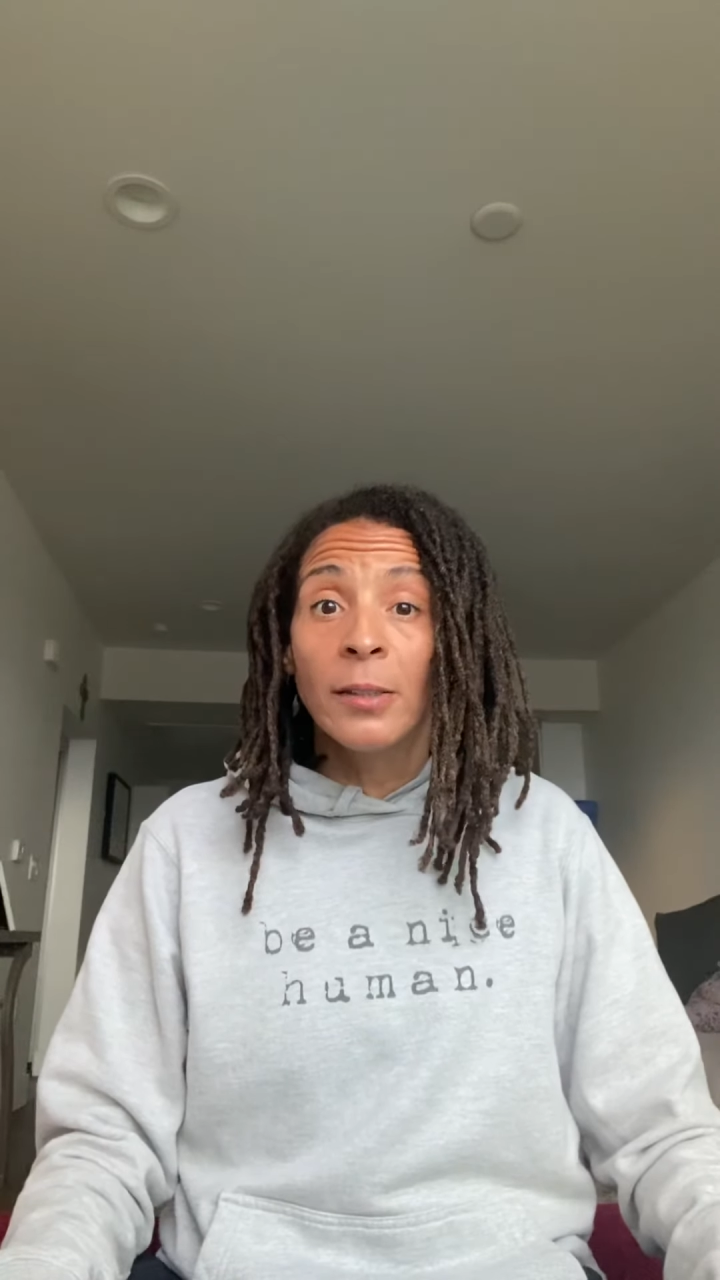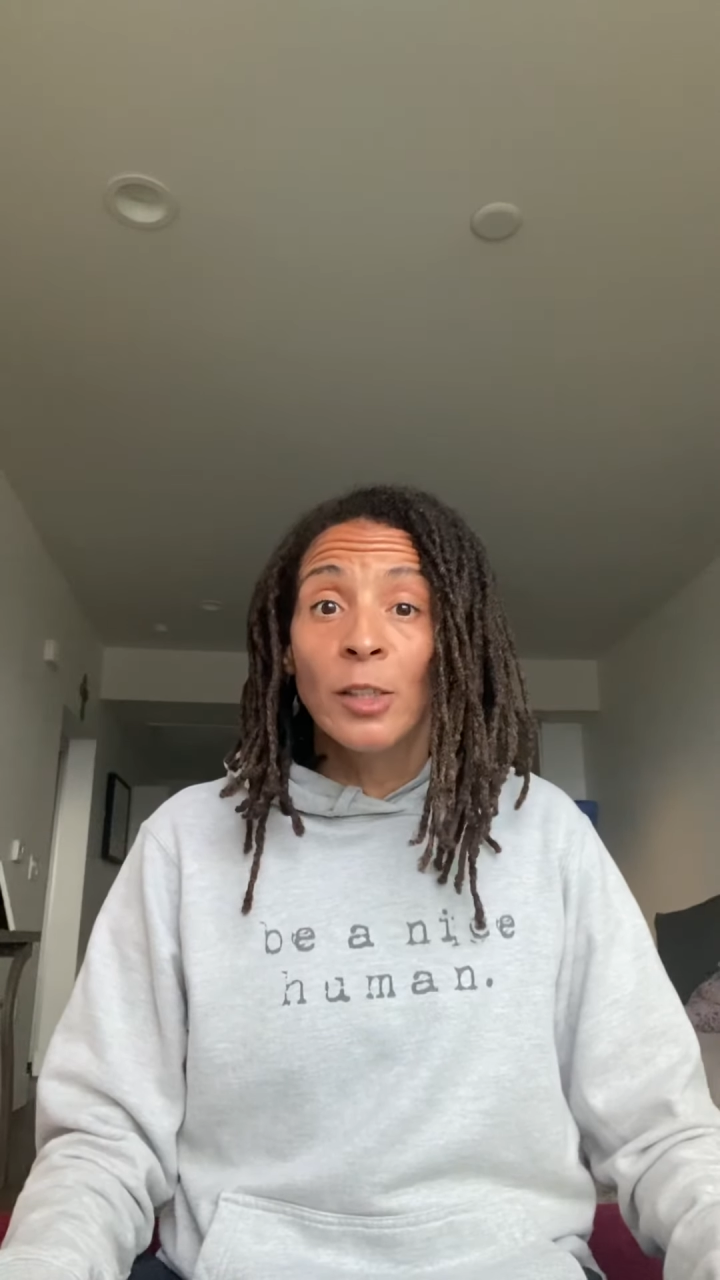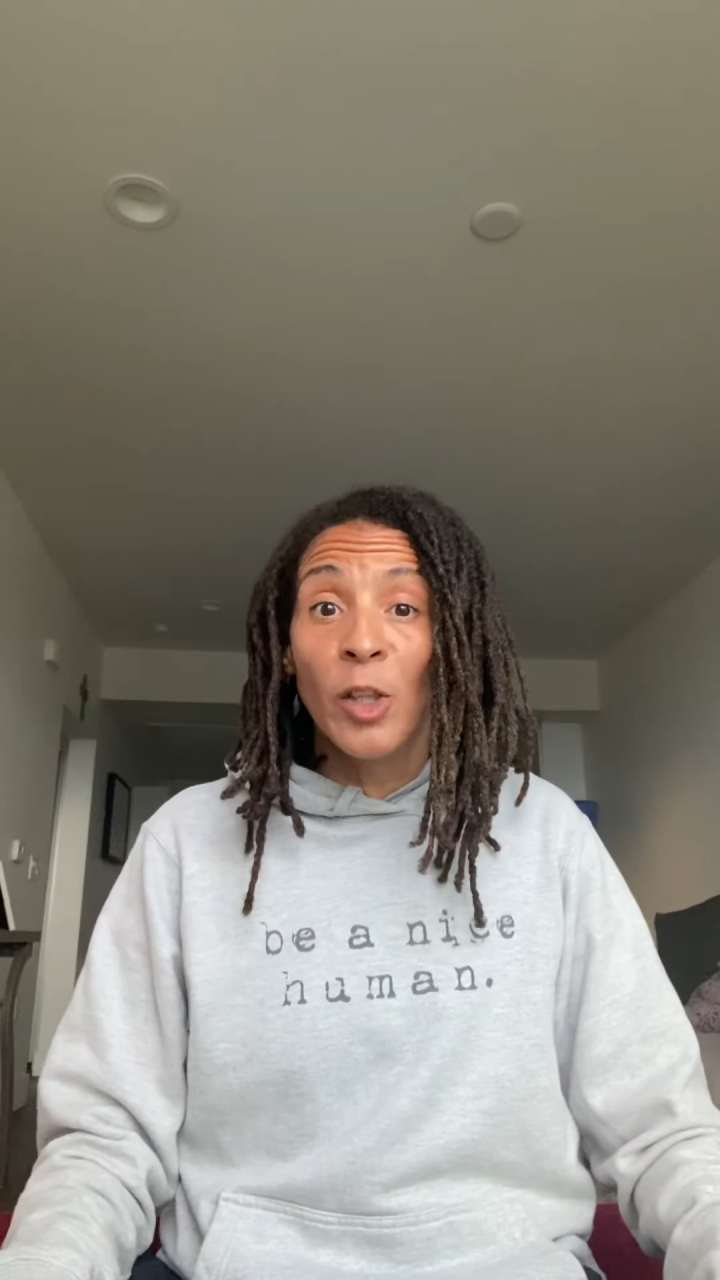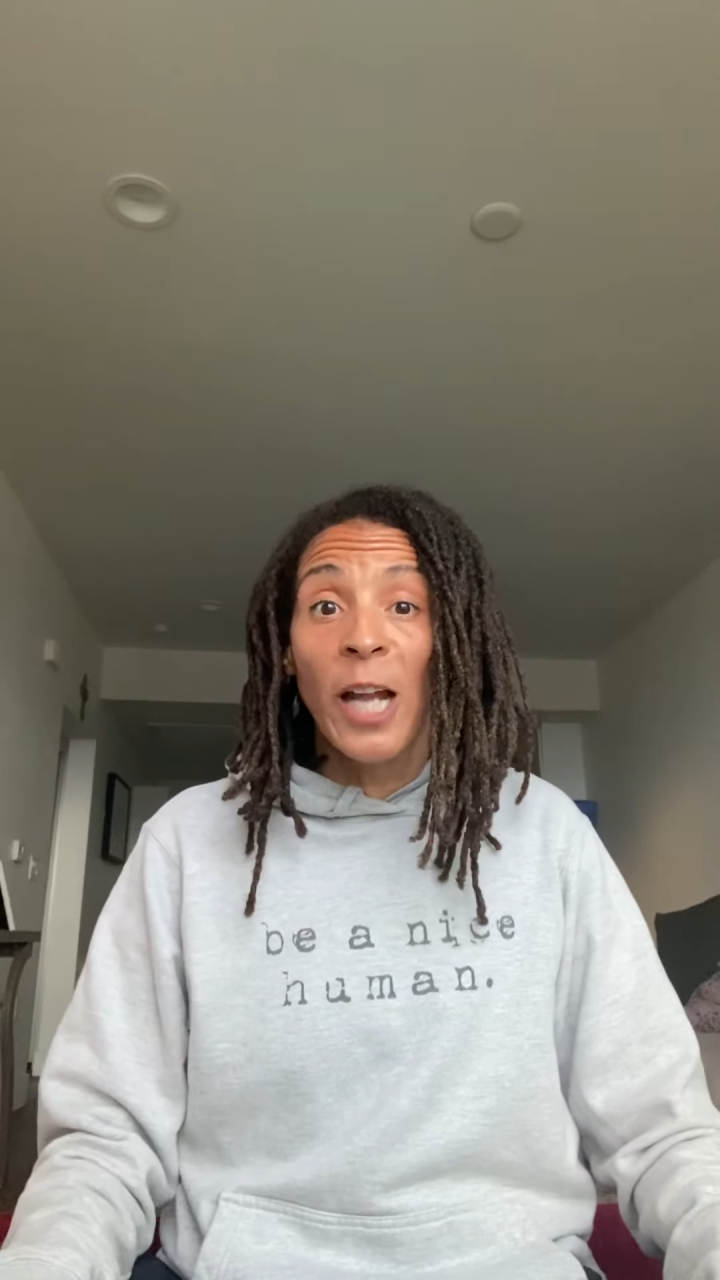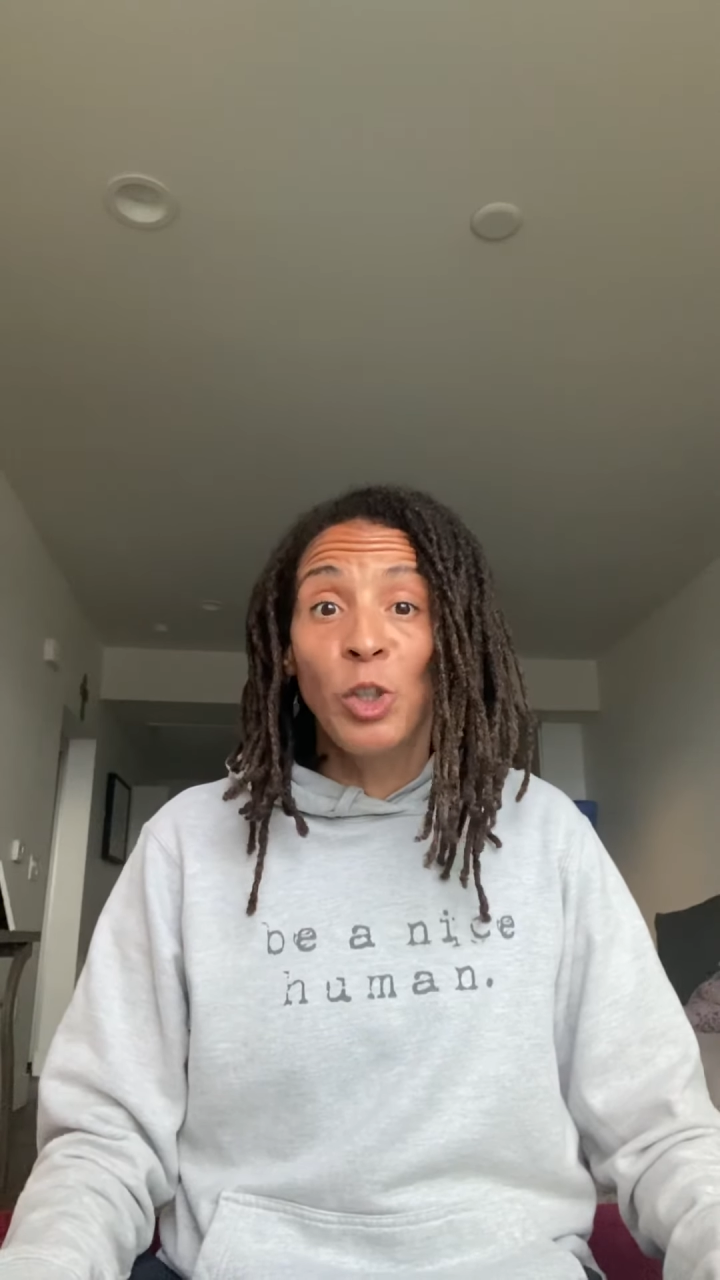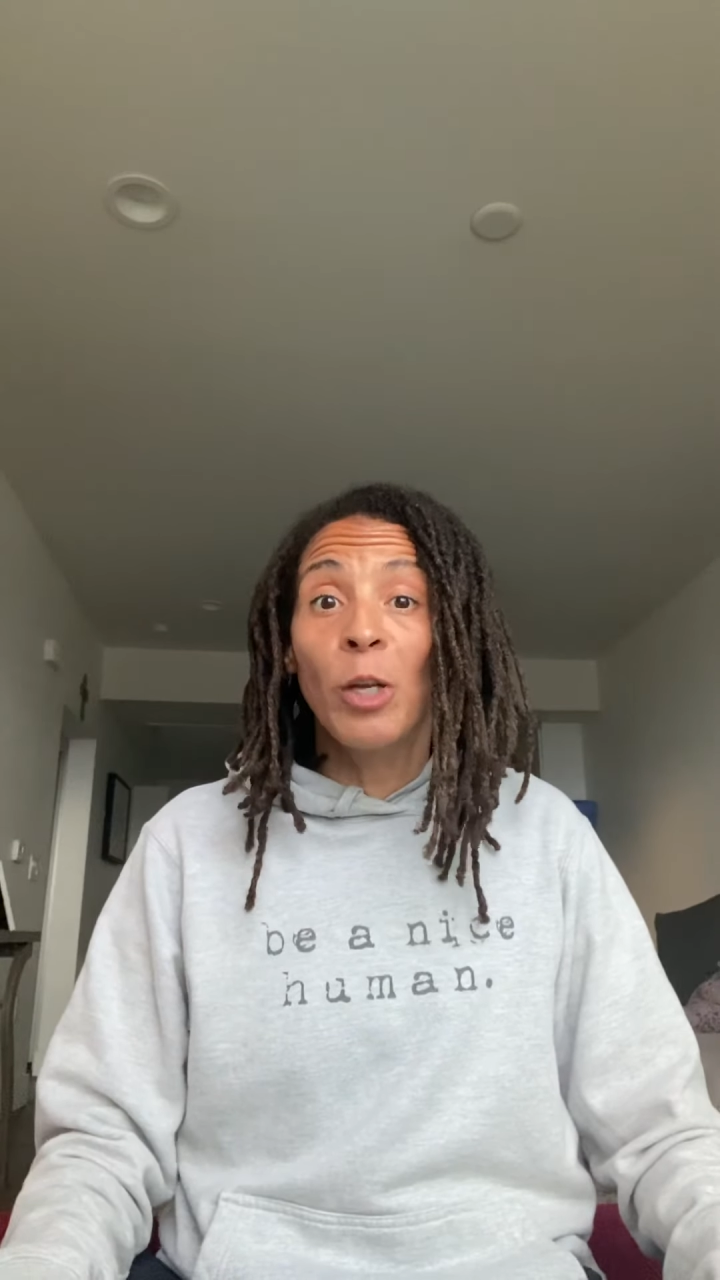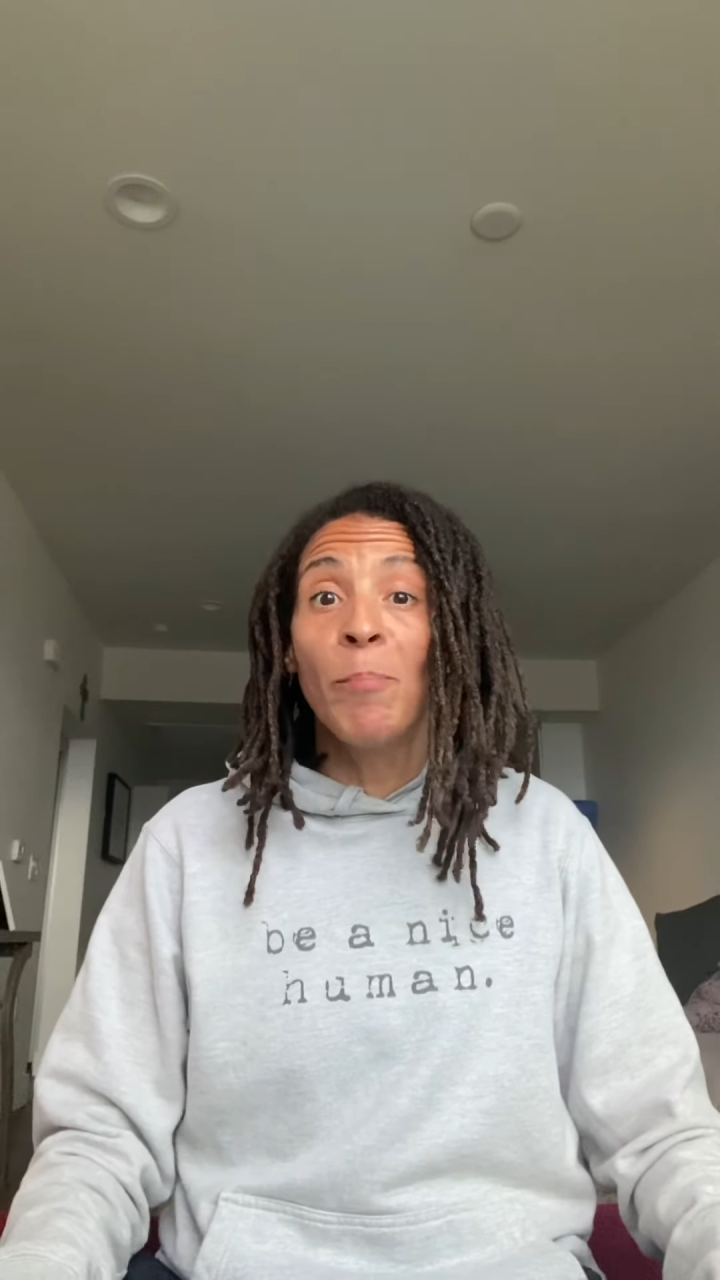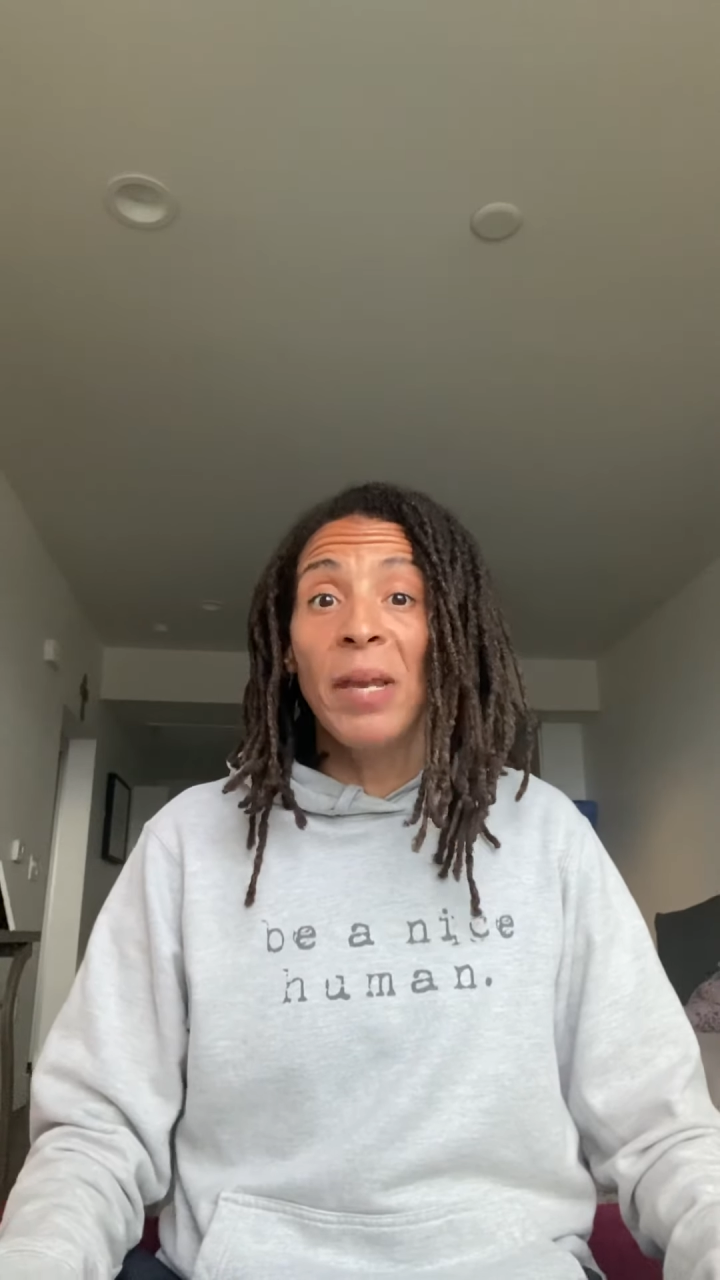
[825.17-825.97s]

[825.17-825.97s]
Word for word: so that you can